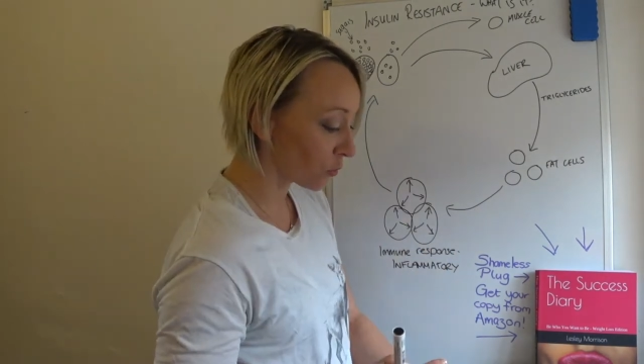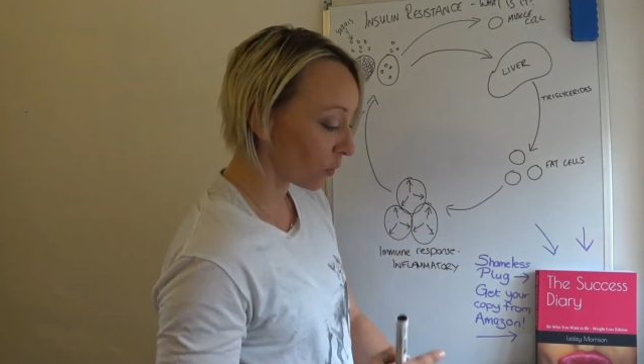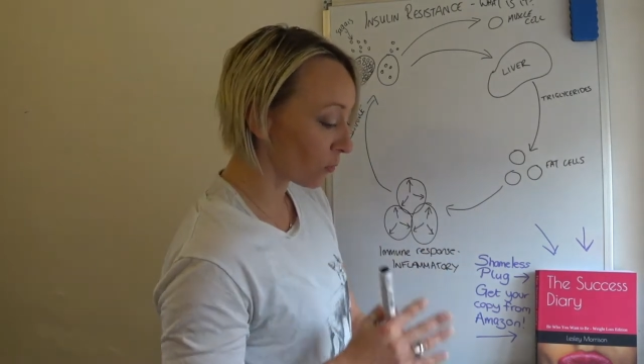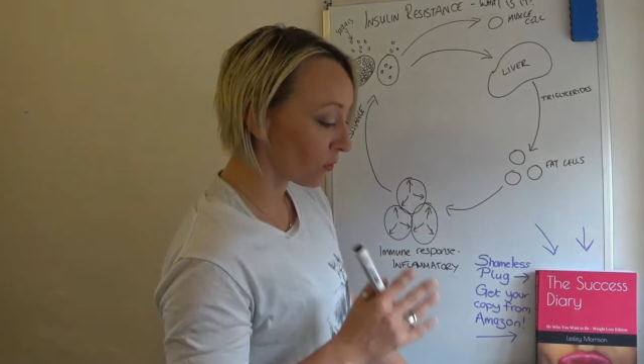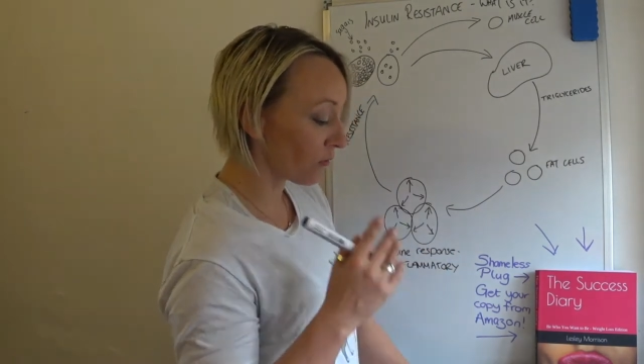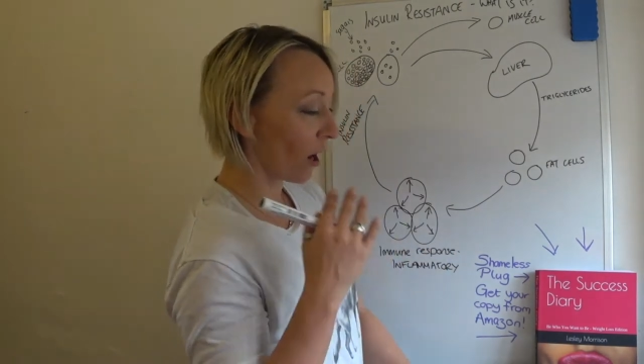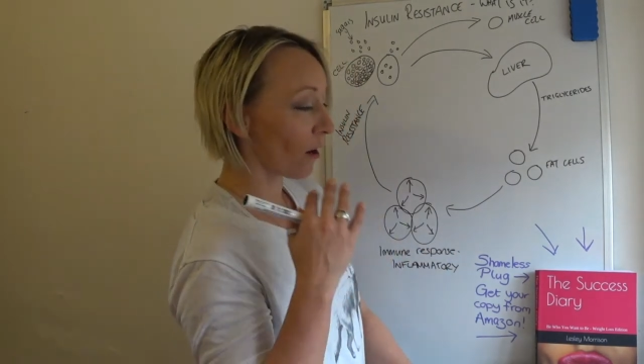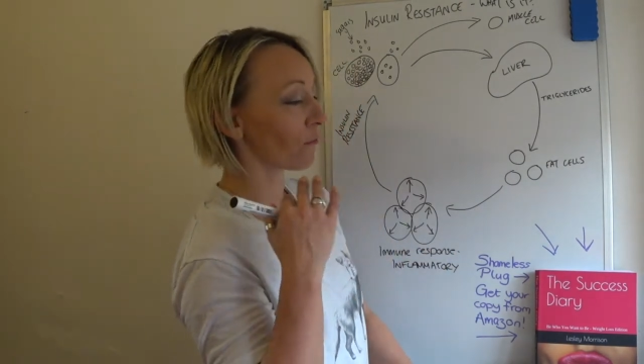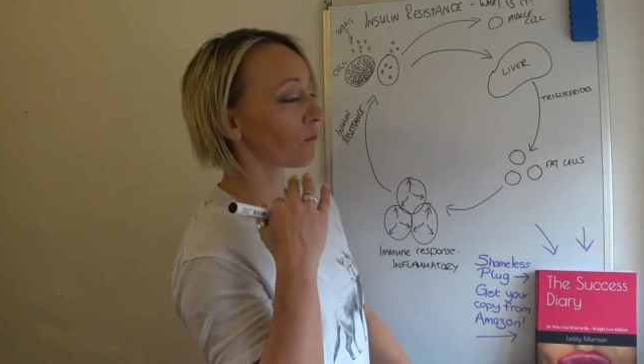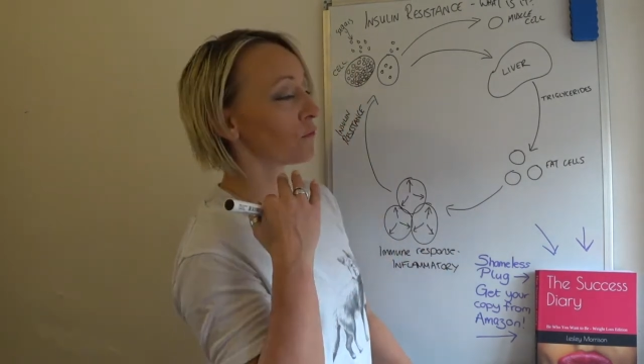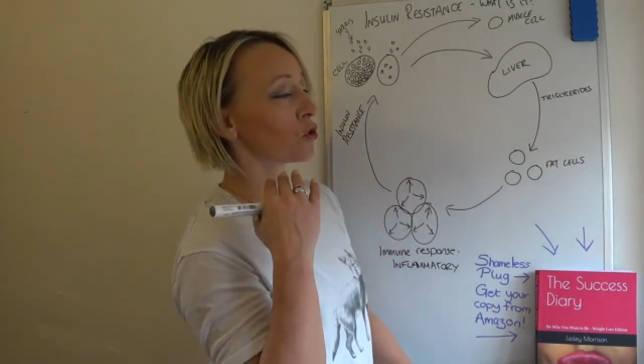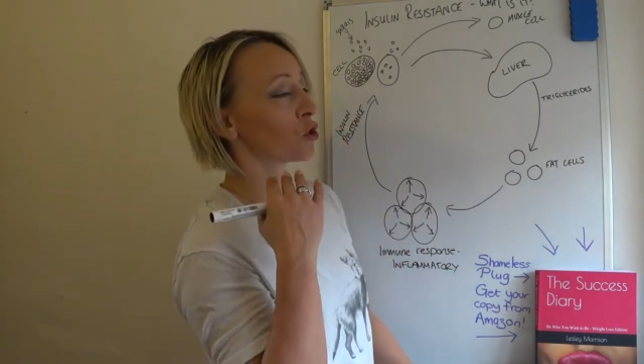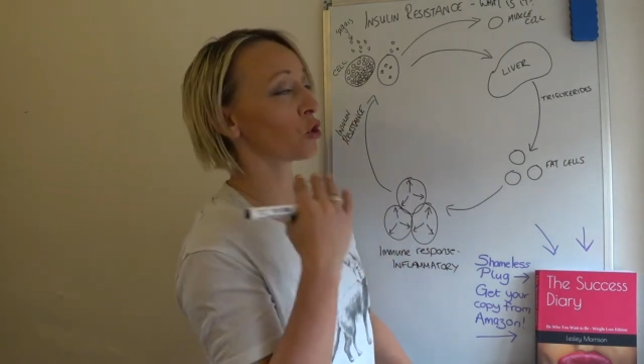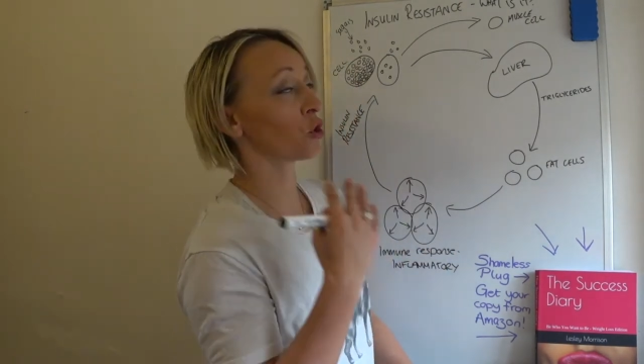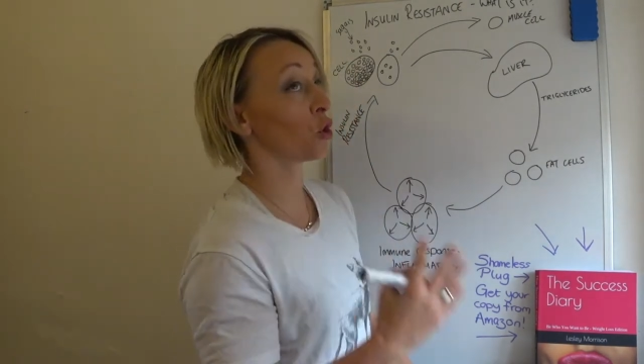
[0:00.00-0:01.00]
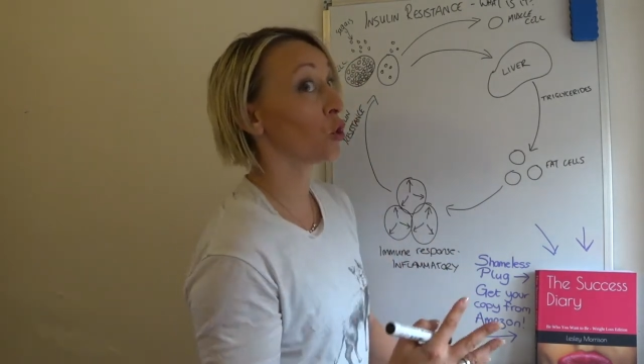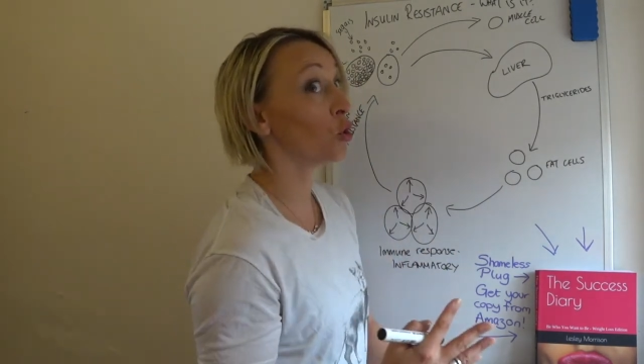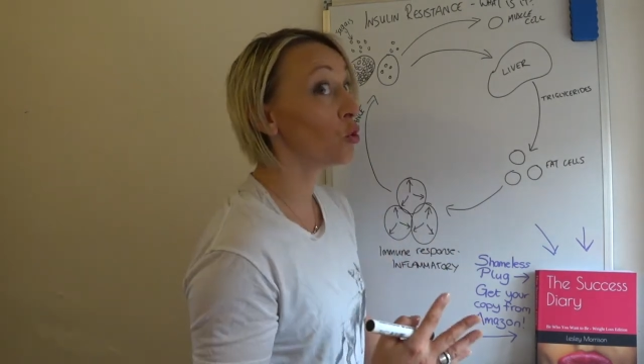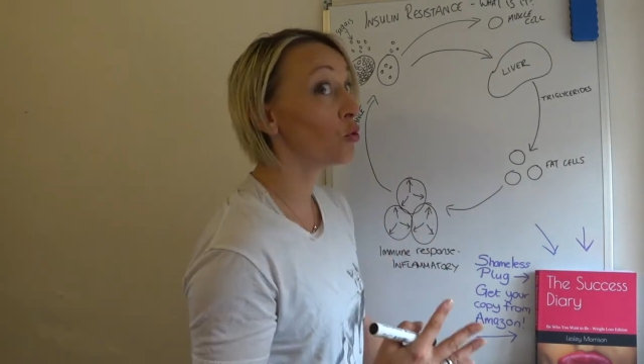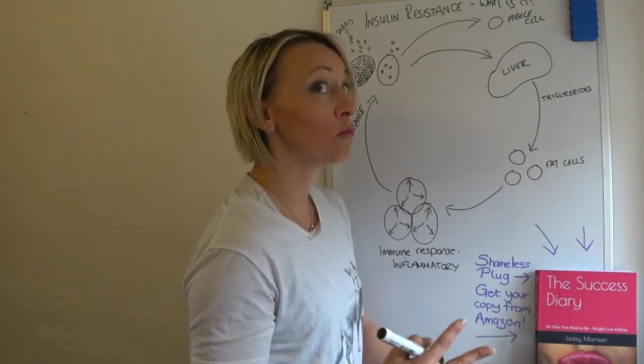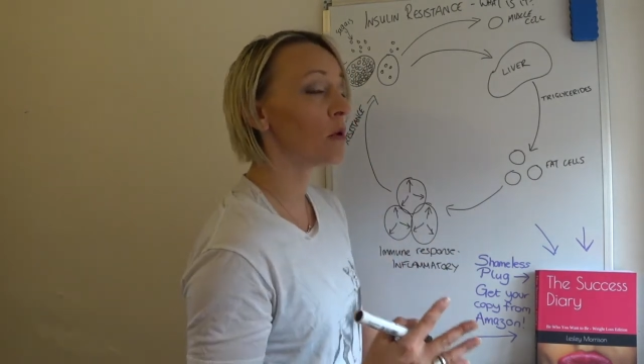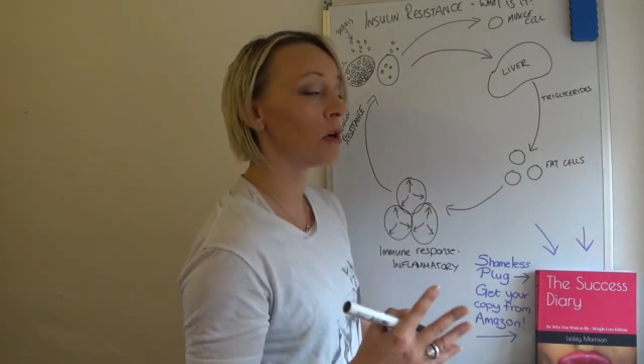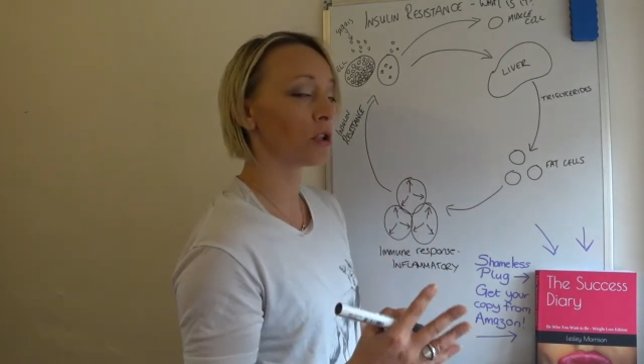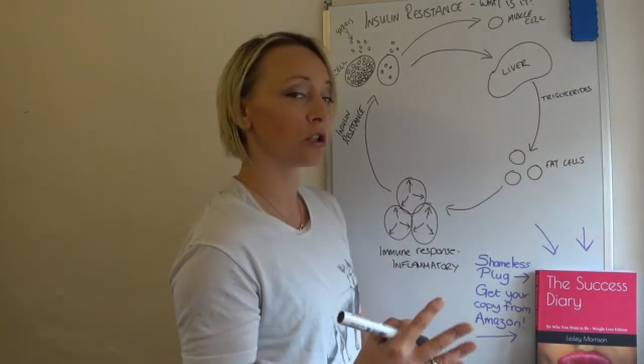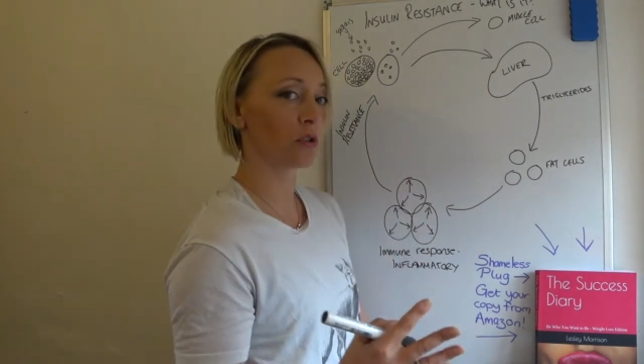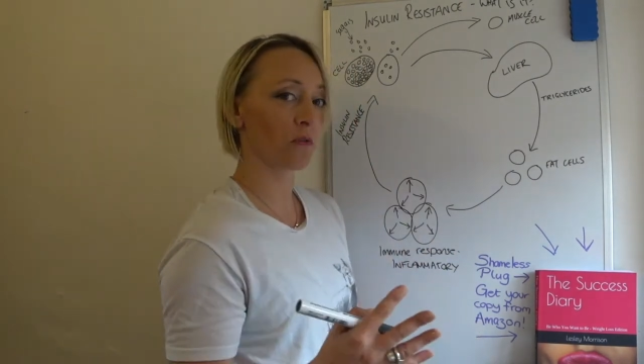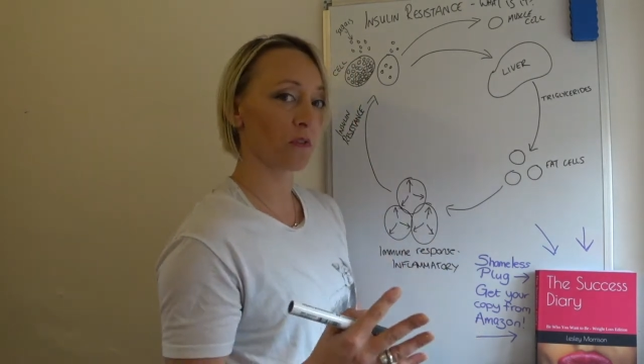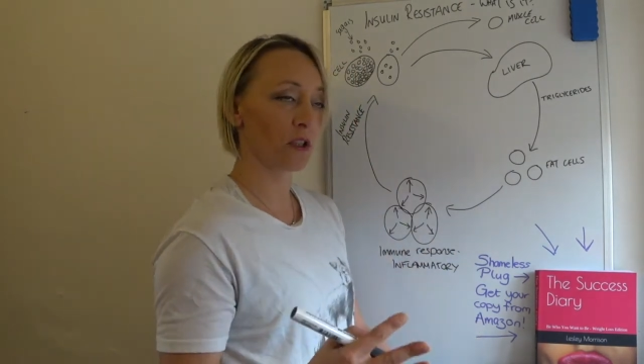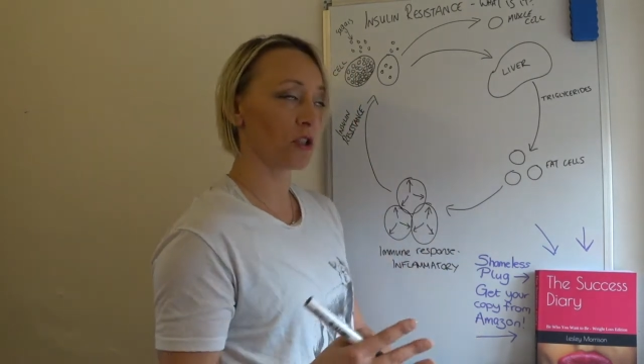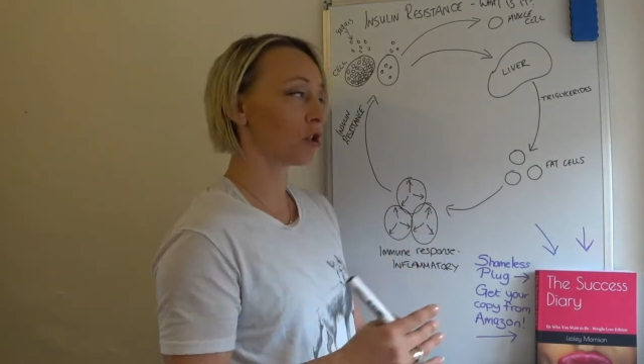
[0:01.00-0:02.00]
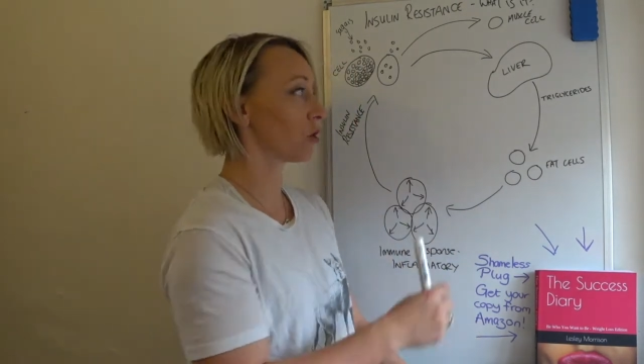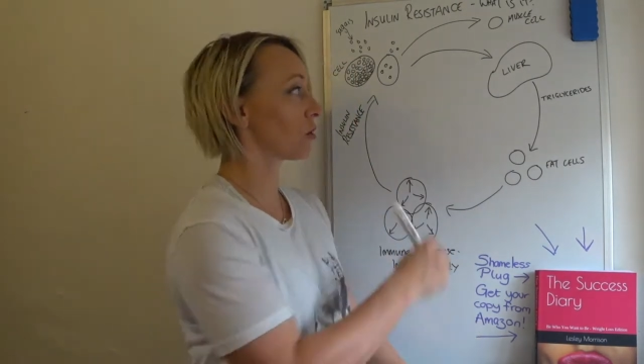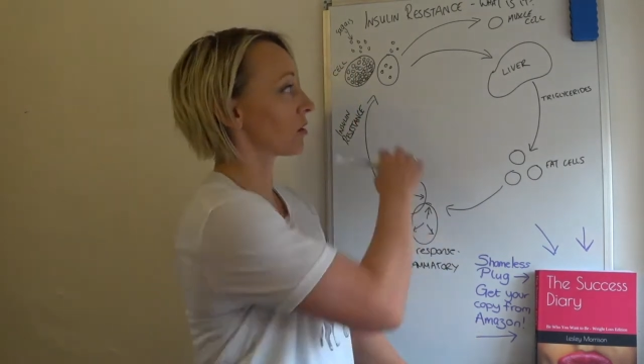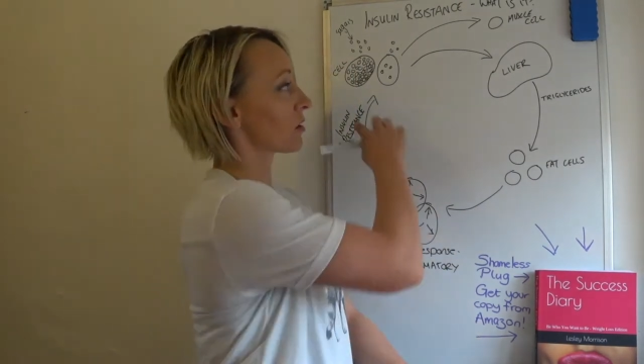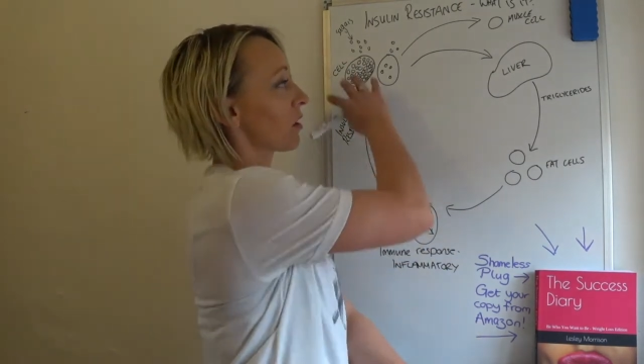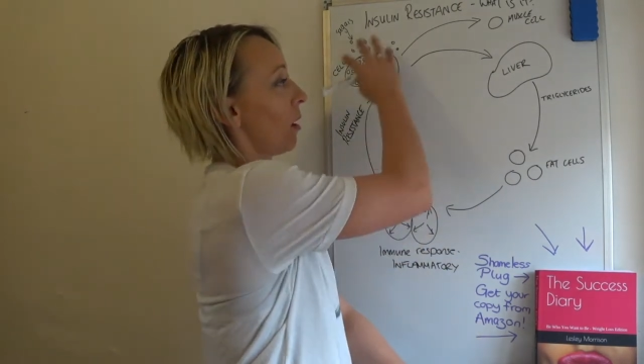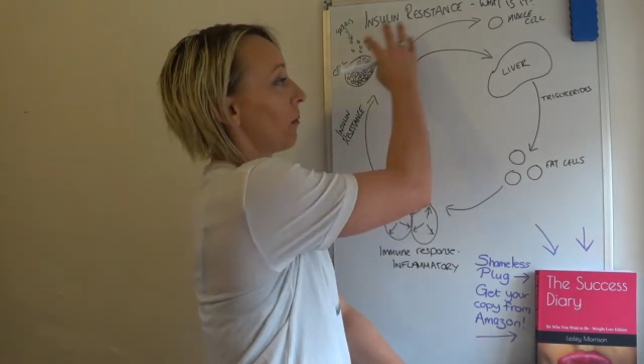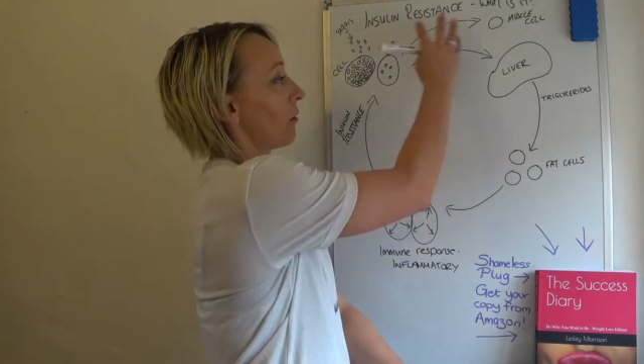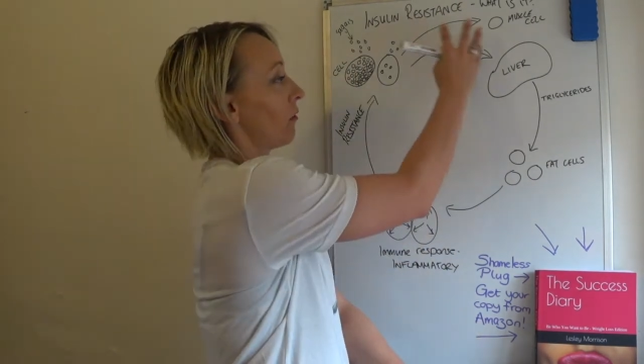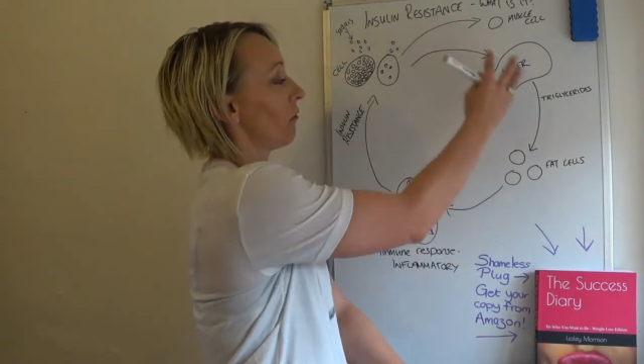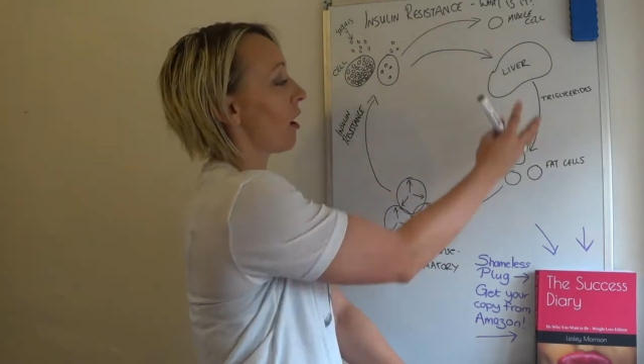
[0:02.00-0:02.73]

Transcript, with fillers: when we have too much of these sugars coming